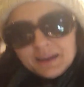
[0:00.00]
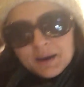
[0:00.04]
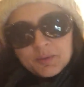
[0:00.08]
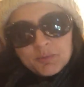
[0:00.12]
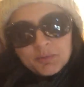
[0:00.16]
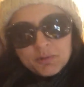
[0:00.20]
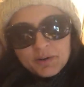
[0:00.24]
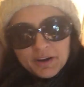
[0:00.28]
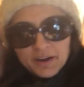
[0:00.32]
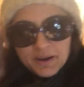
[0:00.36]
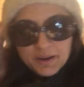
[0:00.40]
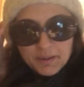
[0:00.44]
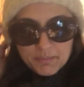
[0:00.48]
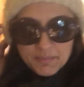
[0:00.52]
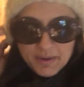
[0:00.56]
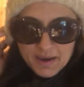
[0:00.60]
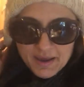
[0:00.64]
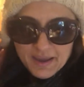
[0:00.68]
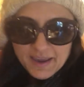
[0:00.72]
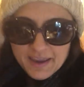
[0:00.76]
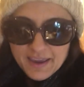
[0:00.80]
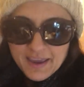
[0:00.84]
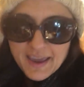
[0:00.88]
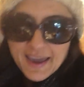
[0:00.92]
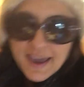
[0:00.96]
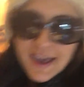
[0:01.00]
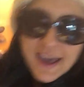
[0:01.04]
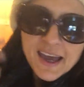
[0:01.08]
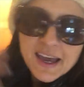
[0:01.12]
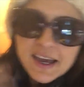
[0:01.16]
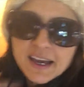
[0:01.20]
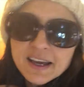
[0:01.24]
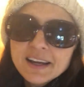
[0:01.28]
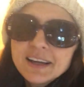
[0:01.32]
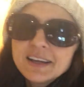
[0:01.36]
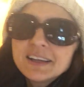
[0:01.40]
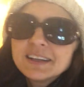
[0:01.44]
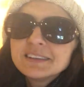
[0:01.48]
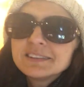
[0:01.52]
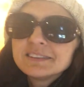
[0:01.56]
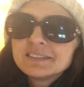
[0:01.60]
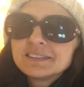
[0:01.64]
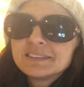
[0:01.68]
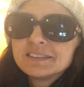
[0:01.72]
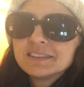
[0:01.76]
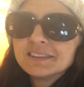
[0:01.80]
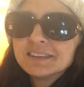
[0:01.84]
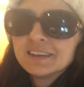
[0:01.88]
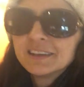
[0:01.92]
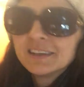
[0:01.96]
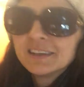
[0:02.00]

I'm wearing my hat,